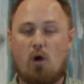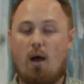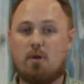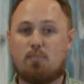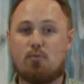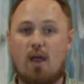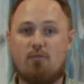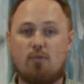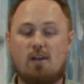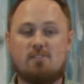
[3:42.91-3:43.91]
I'm going to pray
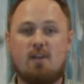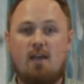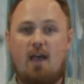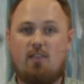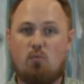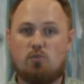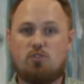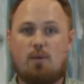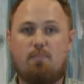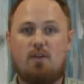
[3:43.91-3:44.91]
for us, and then we'll
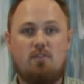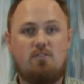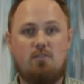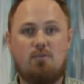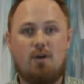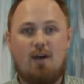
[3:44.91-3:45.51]
jump into